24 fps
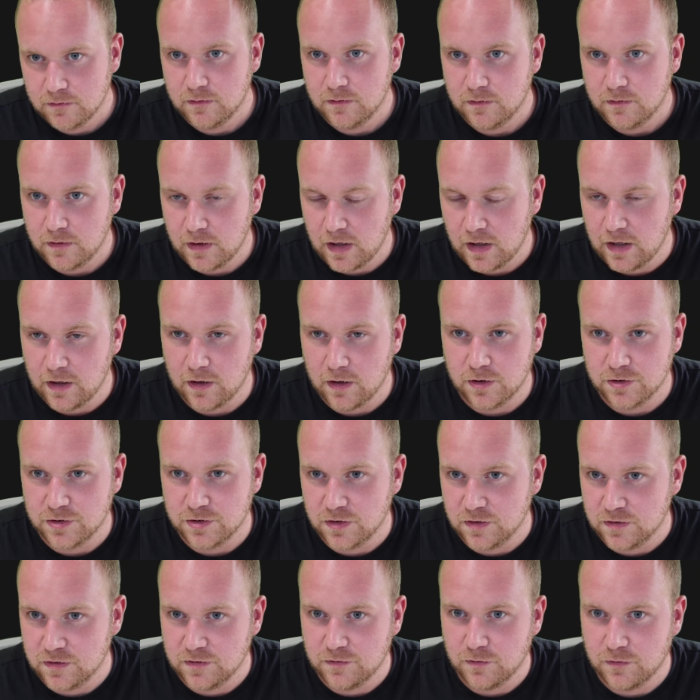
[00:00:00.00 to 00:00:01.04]

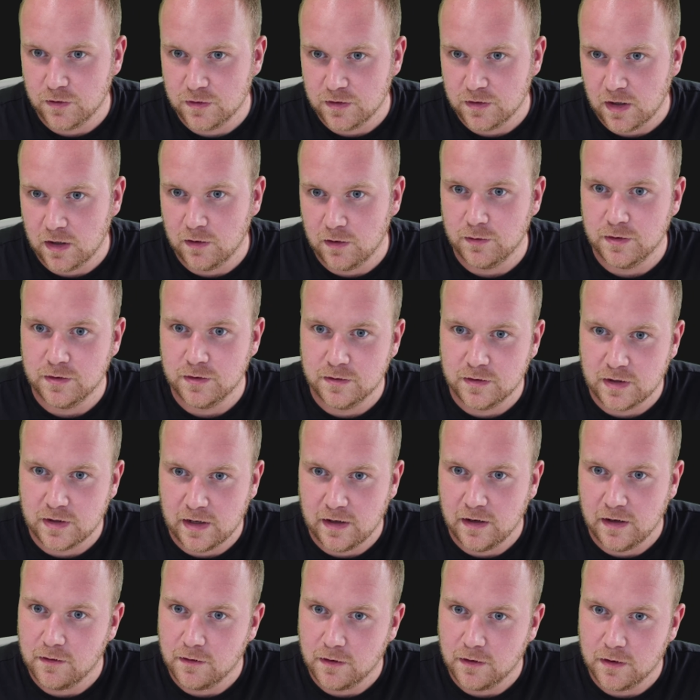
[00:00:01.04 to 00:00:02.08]

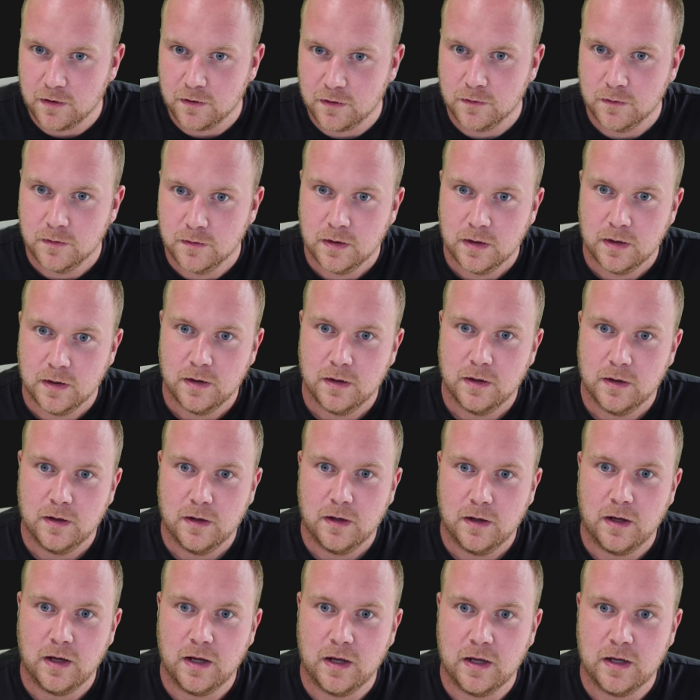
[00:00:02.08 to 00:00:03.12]
AR64darwin.hello.
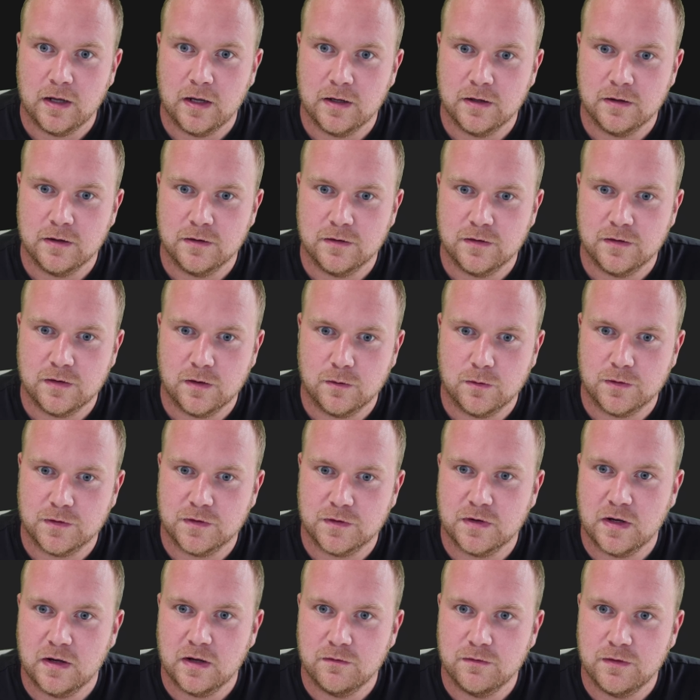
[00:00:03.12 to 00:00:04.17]
And so we'll
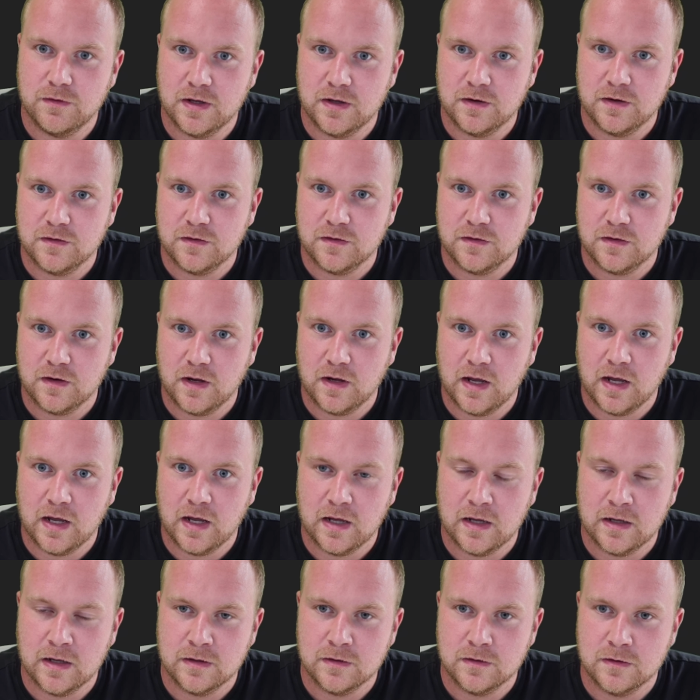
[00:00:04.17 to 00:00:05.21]
save this
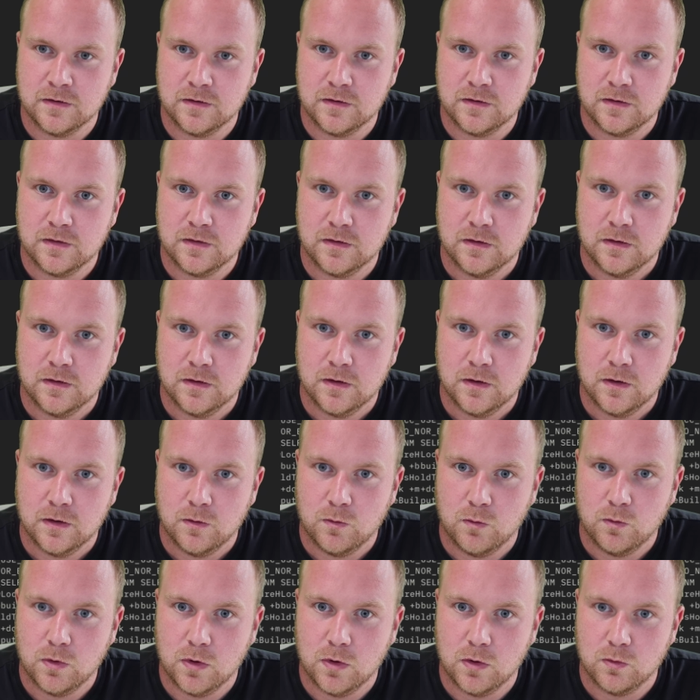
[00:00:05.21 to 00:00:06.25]
and
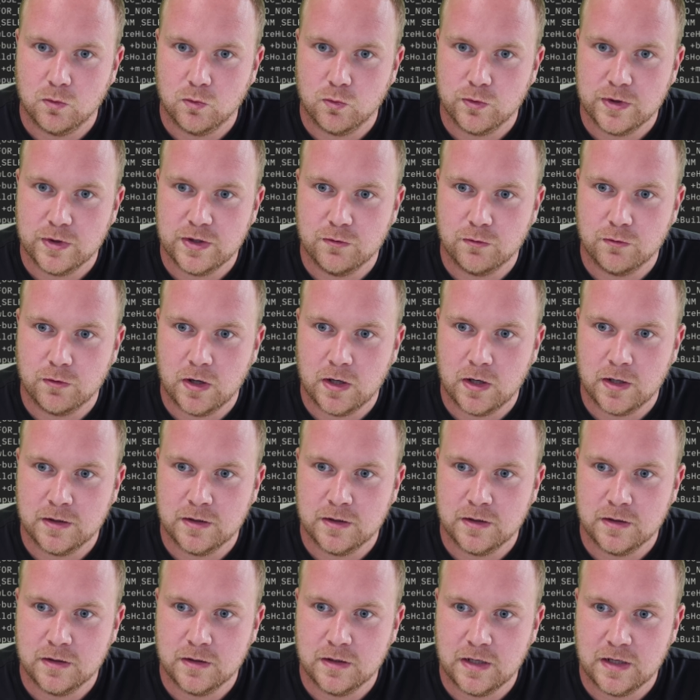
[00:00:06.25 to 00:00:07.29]
we'll
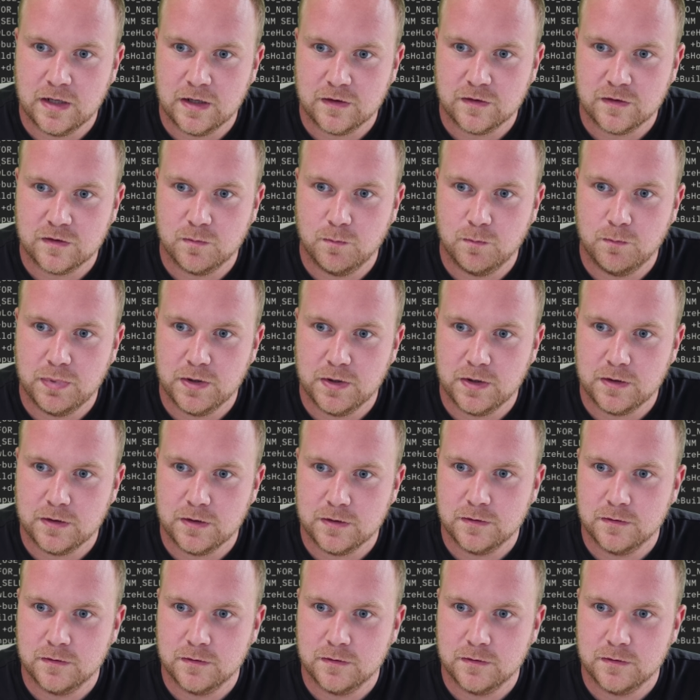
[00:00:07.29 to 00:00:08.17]
rerun nix build.